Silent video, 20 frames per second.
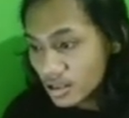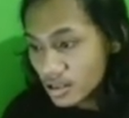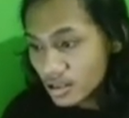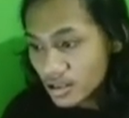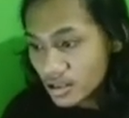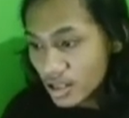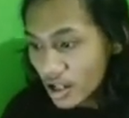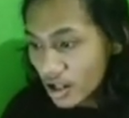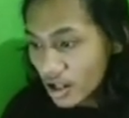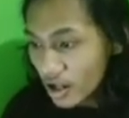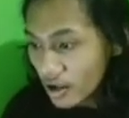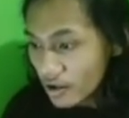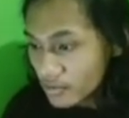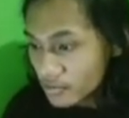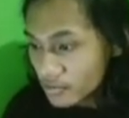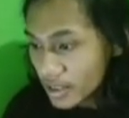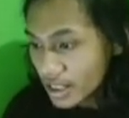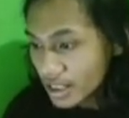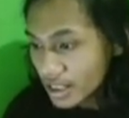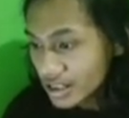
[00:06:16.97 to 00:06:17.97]
they
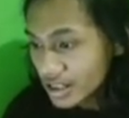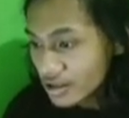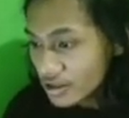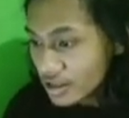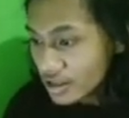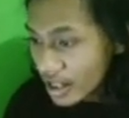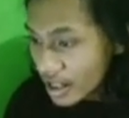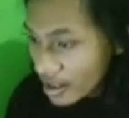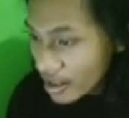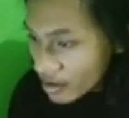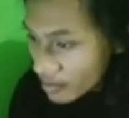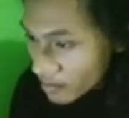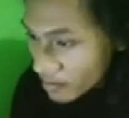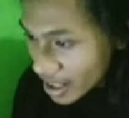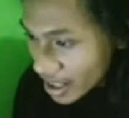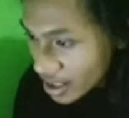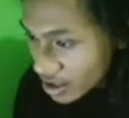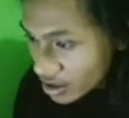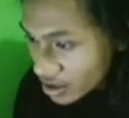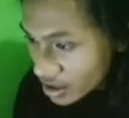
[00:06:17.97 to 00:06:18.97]
showed
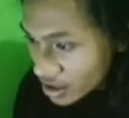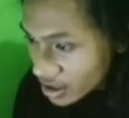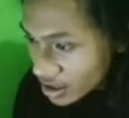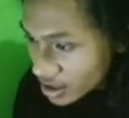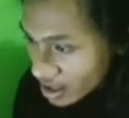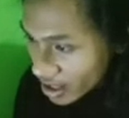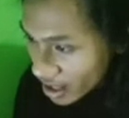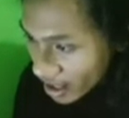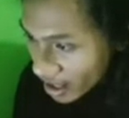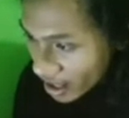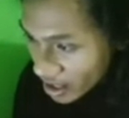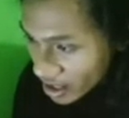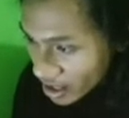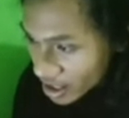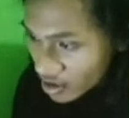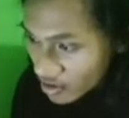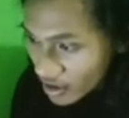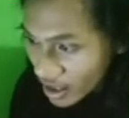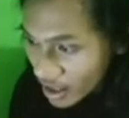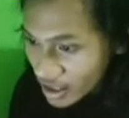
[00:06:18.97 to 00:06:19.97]

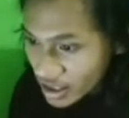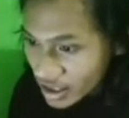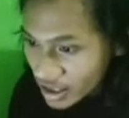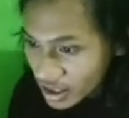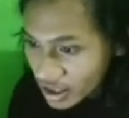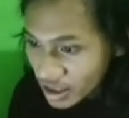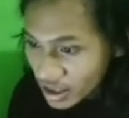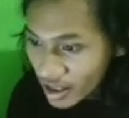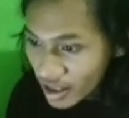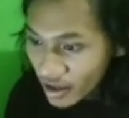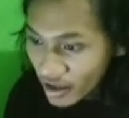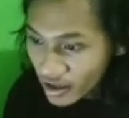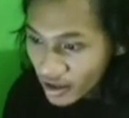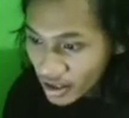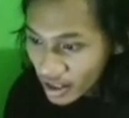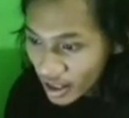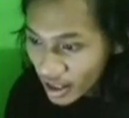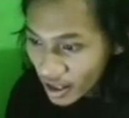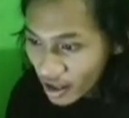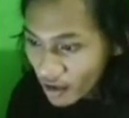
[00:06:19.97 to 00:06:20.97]
periodically together
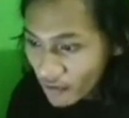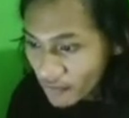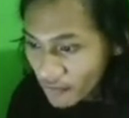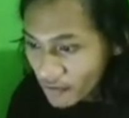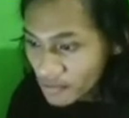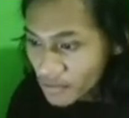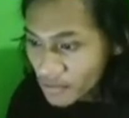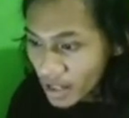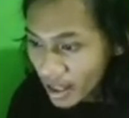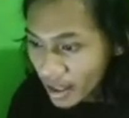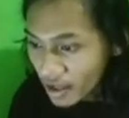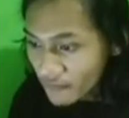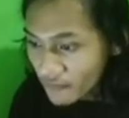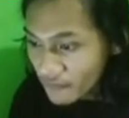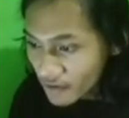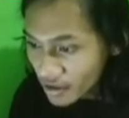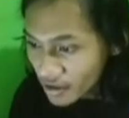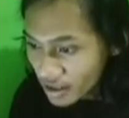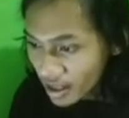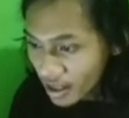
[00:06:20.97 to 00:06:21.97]
strings of amazing
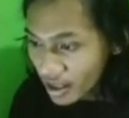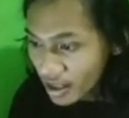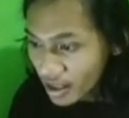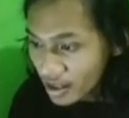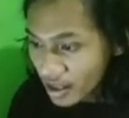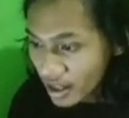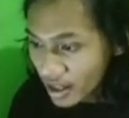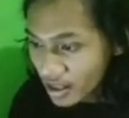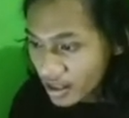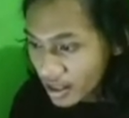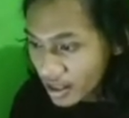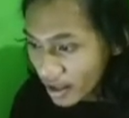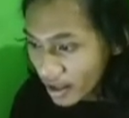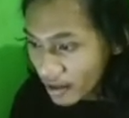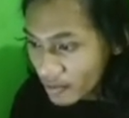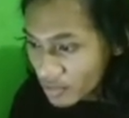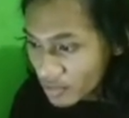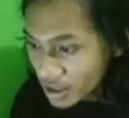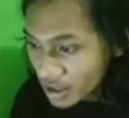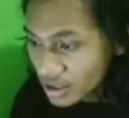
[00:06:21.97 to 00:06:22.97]
words that
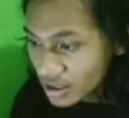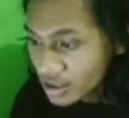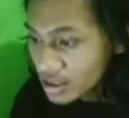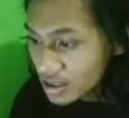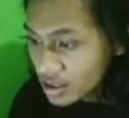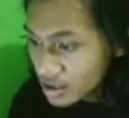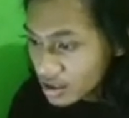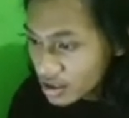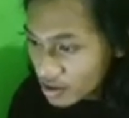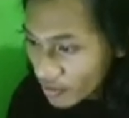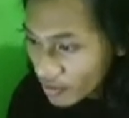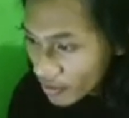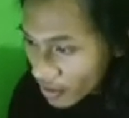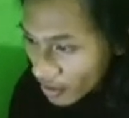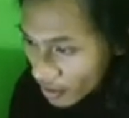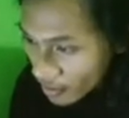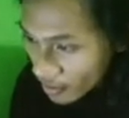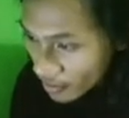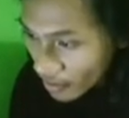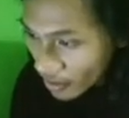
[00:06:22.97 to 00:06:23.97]
resembled no
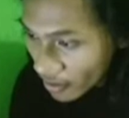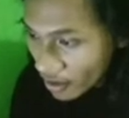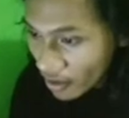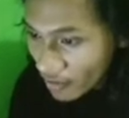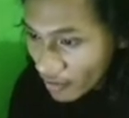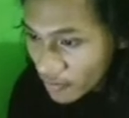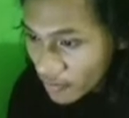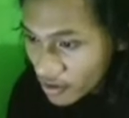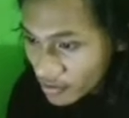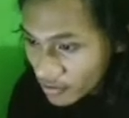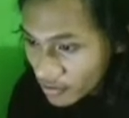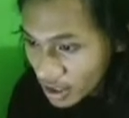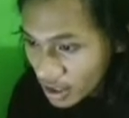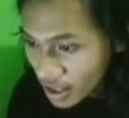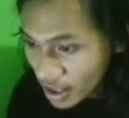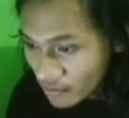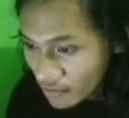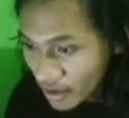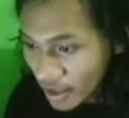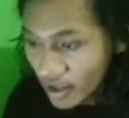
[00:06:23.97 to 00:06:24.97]
sounds of human
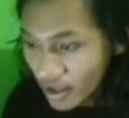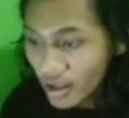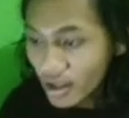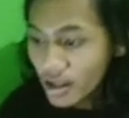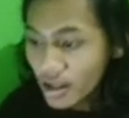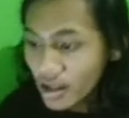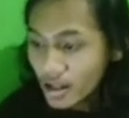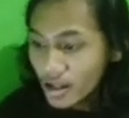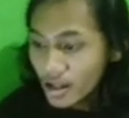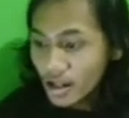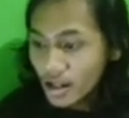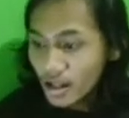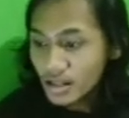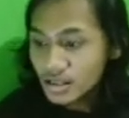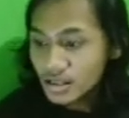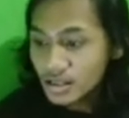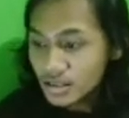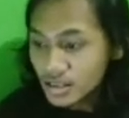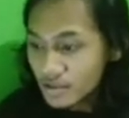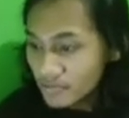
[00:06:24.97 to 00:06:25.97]
language,
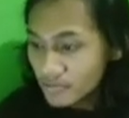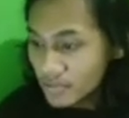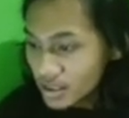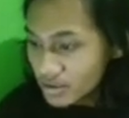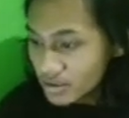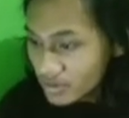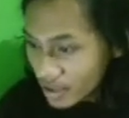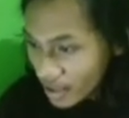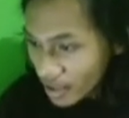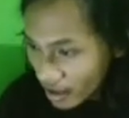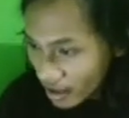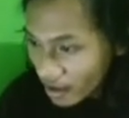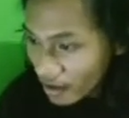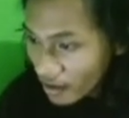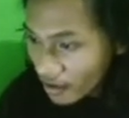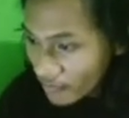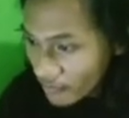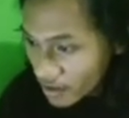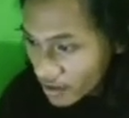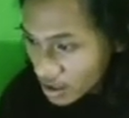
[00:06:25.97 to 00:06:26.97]
and the deep murmurs
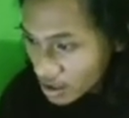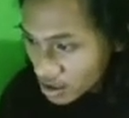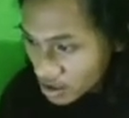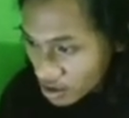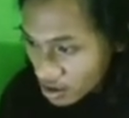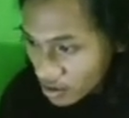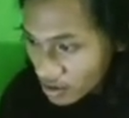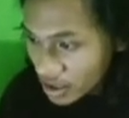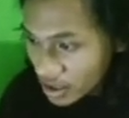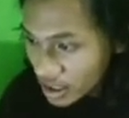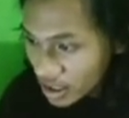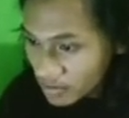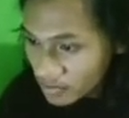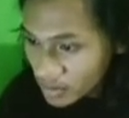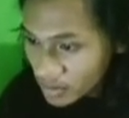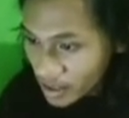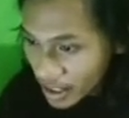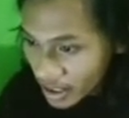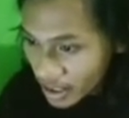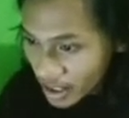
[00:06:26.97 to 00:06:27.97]
of the crowd
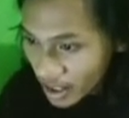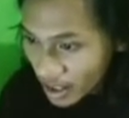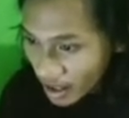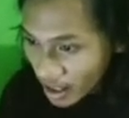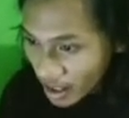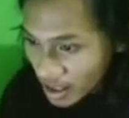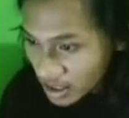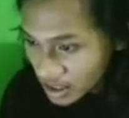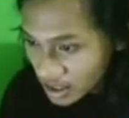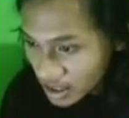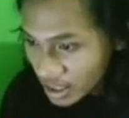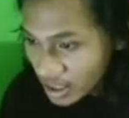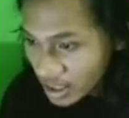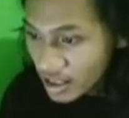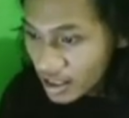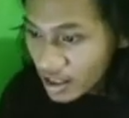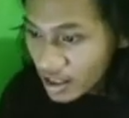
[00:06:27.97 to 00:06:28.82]
interpreted suddenly